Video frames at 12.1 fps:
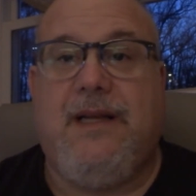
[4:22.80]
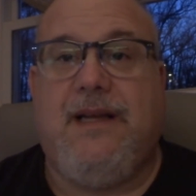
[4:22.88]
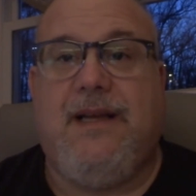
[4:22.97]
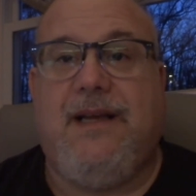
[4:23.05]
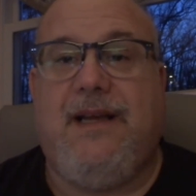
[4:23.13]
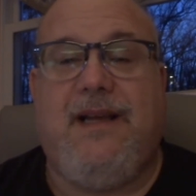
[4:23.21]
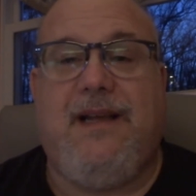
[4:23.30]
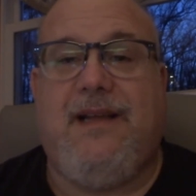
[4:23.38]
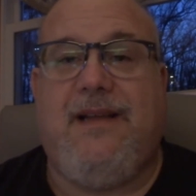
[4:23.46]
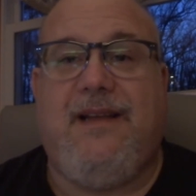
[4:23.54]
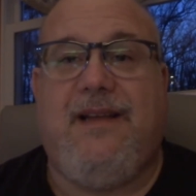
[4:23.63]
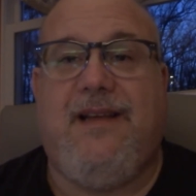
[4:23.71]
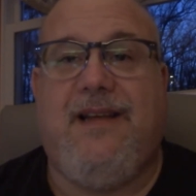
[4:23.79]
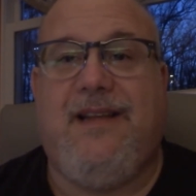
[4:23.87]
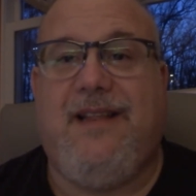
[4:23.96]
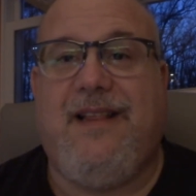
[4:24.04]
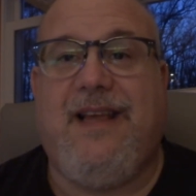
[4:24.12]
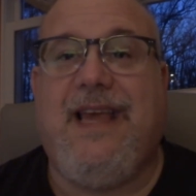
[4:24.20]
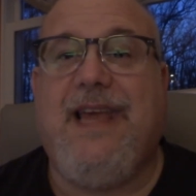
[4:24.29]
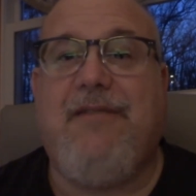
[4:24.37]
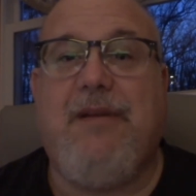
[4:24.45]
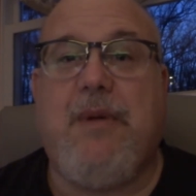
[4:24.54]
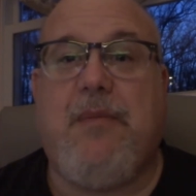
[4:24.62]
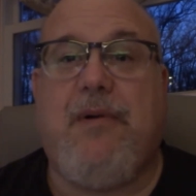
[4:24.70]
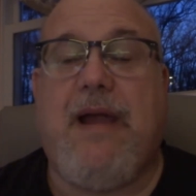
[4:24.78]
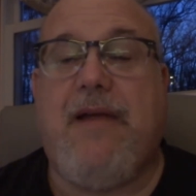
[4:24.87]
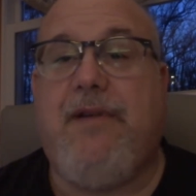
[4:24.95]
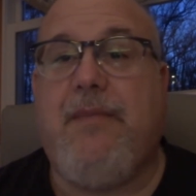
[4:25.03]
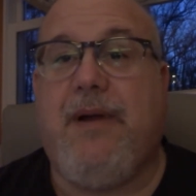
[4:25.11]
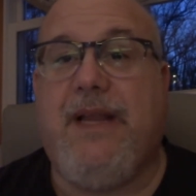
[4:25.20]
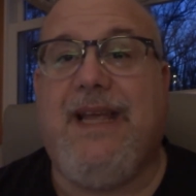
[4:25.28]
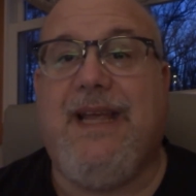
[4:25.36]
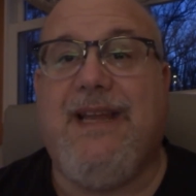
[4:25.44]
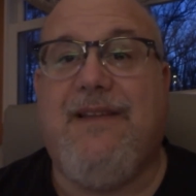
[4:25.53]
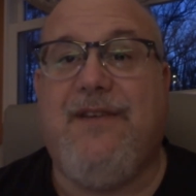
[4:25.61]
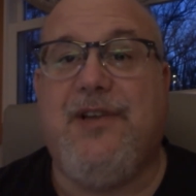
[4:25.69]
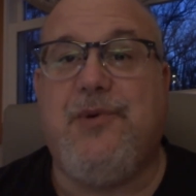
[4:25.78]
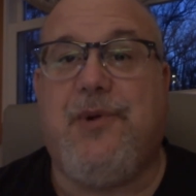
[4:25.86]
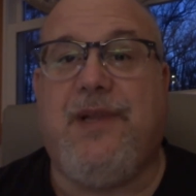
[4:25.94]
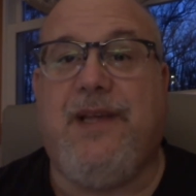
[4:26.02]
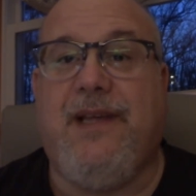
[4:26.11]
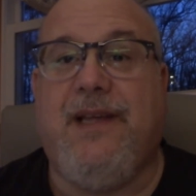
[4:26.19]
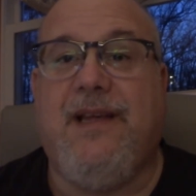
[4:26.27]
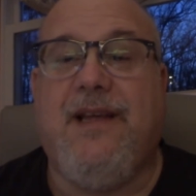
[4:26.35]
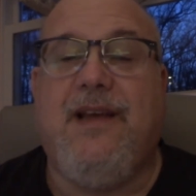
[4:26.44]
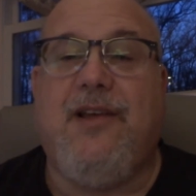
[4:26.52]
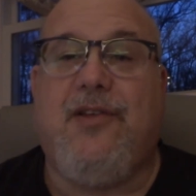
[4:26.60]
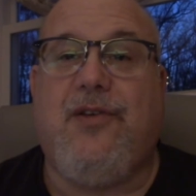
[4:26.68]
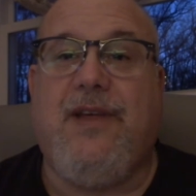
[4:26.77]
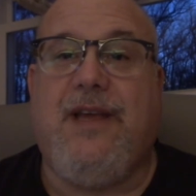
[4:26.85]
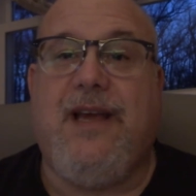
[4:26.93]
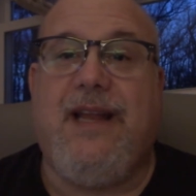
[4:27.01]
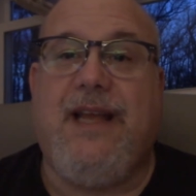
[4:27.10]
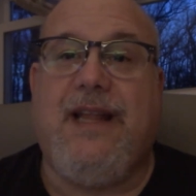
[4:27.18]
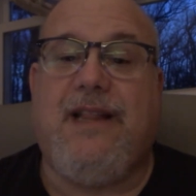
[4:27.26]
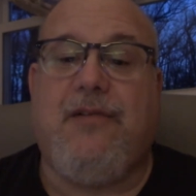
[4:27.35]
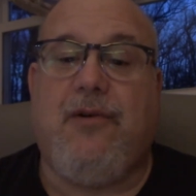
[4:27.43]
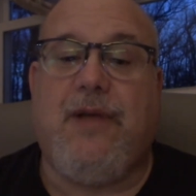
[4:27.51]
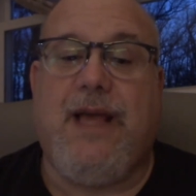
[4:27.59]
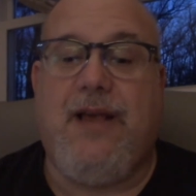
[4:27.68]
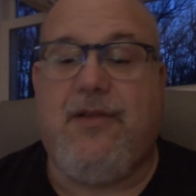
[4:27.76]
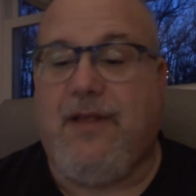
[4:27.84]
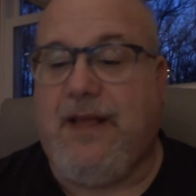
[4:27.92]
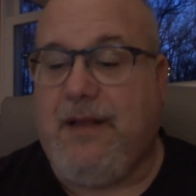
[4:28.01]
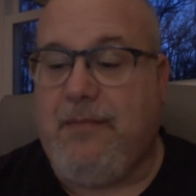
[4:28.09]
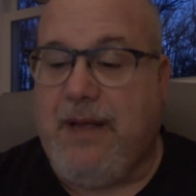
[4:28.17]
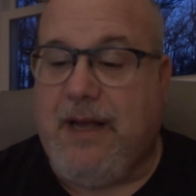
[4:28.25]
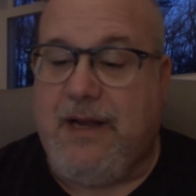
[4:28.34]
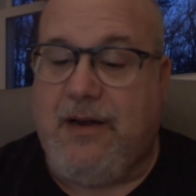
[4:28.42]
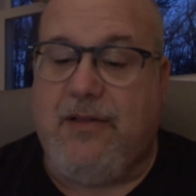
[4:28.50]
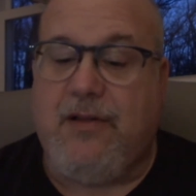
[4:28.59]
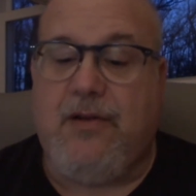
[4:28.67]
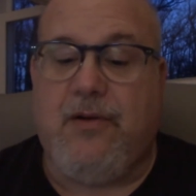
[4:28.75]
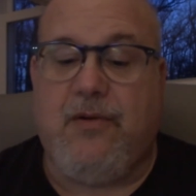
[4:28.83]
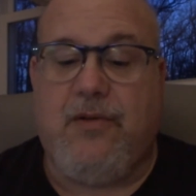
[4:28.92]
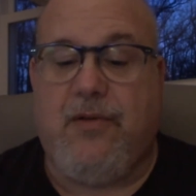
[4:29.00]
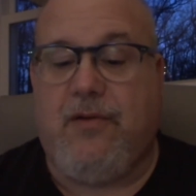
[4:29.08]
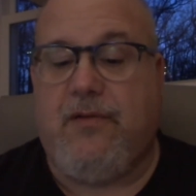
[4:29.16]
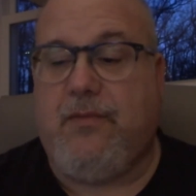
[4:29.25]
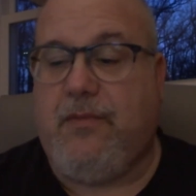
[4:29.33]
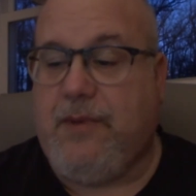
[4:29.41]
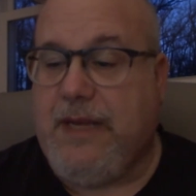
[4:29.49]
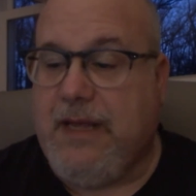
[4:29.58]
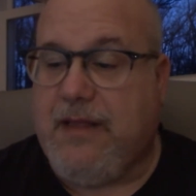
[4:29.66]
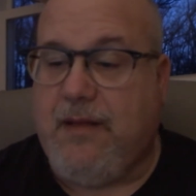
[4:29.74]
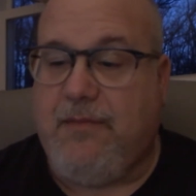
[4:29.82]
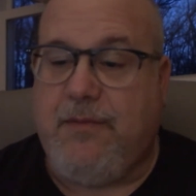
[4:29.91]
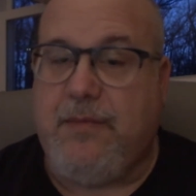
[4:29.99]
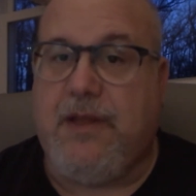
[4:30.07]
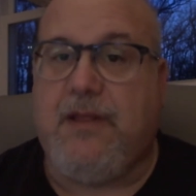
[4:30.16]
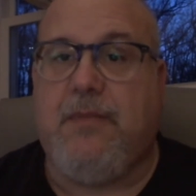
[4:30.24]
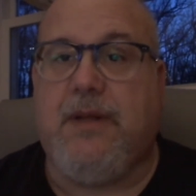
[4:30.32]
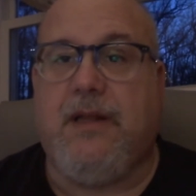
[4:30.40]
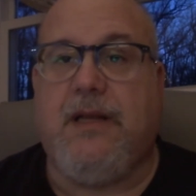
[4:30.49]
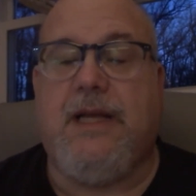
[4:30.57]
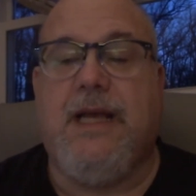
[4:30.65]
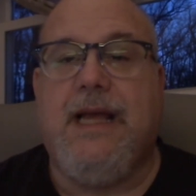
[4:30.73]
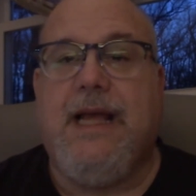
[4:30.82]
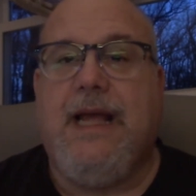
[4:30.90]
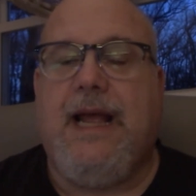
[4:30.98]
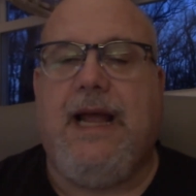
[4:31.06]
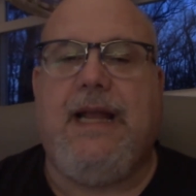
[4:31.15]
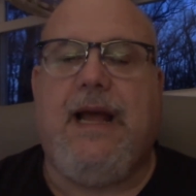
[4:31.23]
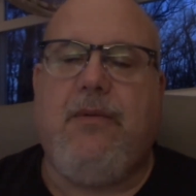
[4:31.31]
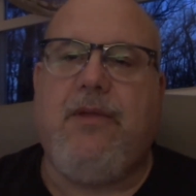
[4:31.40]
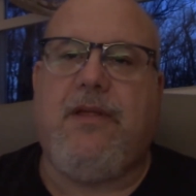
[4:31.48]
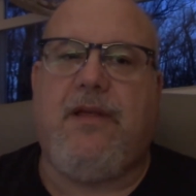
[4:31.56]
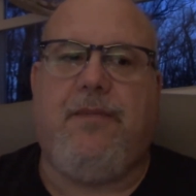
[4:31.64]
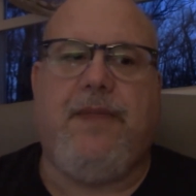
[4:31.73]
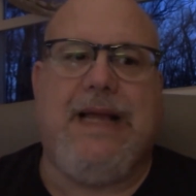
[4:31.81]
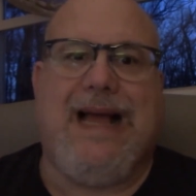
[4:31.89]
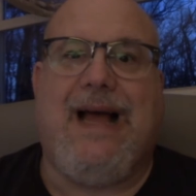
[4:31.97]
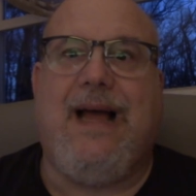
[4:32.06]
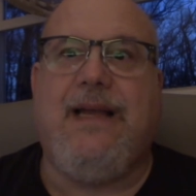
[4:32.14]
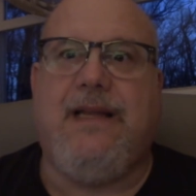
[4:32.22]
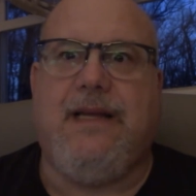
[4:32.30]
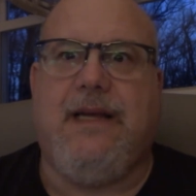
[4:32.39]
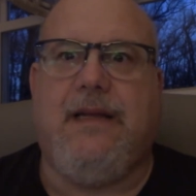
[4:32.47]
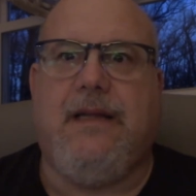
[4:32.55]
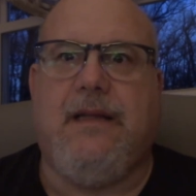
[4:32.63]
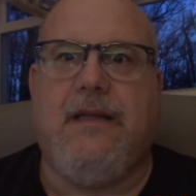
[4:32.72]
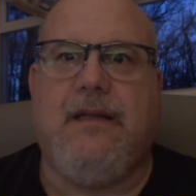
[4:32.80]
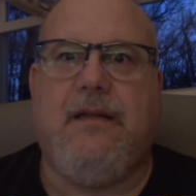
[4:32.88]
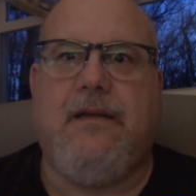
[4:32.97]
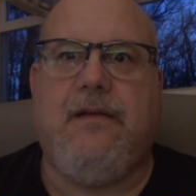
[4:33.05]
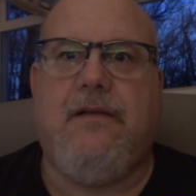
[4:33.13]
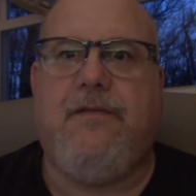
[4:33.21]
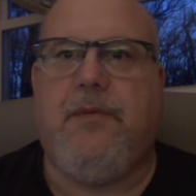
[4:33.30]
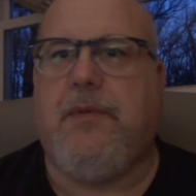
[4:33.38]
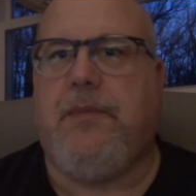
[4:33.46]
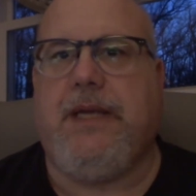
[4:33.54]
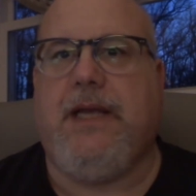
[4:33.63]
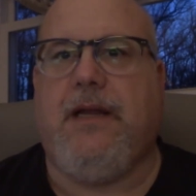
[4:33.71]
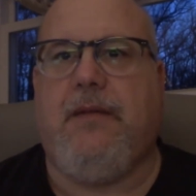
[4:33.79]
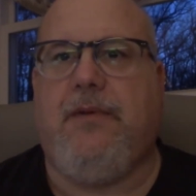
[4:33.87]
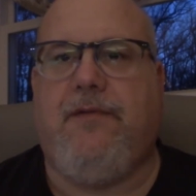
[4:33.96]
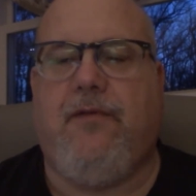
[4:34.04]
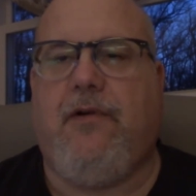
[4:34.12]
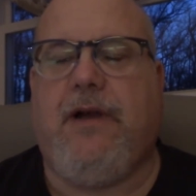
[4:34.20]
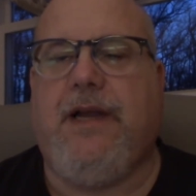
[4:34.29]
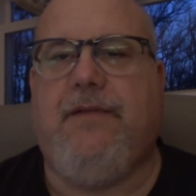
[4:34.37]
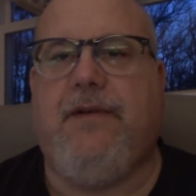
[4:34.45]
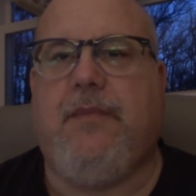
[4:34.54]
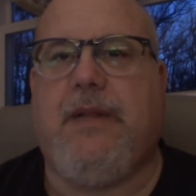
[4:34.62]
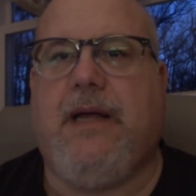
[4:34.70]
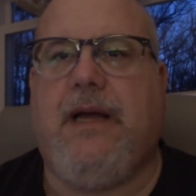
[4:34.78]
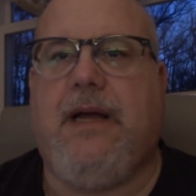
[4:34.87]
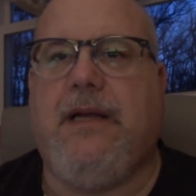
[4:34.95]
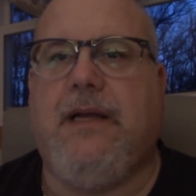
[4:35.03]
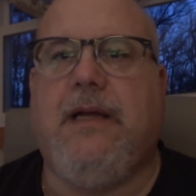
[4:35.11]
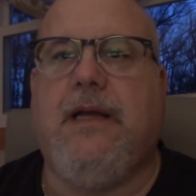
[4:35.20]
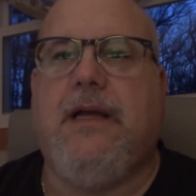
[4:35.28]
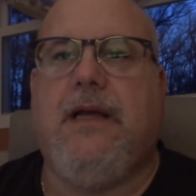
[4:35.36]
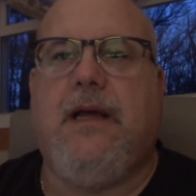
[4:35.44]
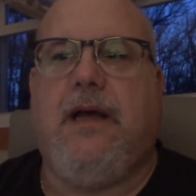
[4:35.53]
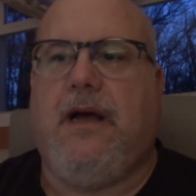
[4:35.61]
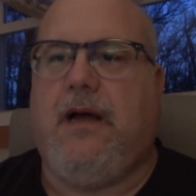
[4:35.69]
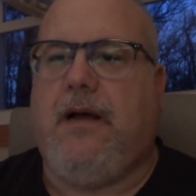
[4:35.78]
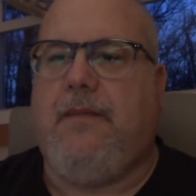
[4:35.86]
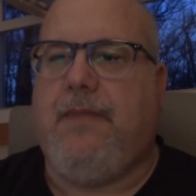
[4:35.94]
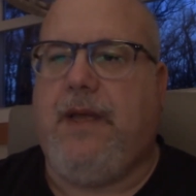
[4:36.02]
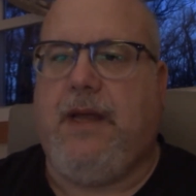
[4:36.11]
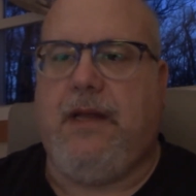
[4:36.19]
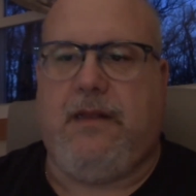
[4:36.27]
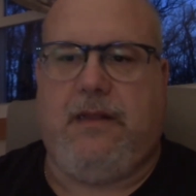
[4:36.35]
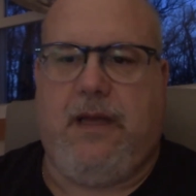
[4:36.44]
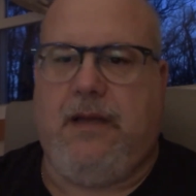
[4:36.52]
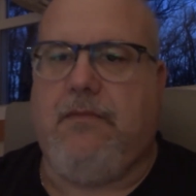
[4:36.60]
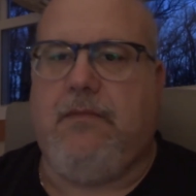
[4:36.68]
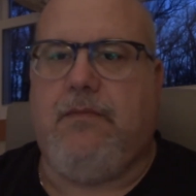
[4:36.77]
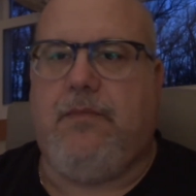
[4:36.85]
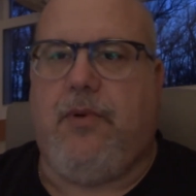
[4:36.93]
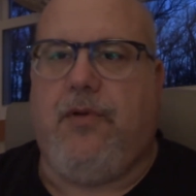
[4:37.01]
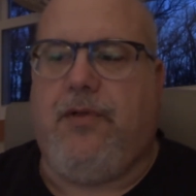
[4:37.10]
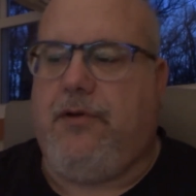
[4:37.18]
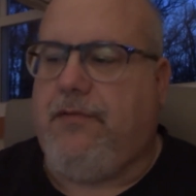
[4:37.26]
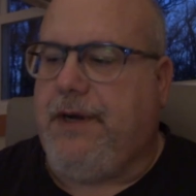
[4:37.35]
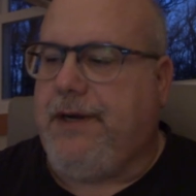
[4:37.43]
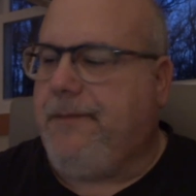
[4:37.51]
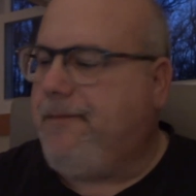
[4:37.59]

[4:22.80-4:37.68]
They can't remember everybody individually. So you got to get there okay so they can mark it on the notes so we get something from disability. And that was something I did from the beginning before I even applied. And they both agreed.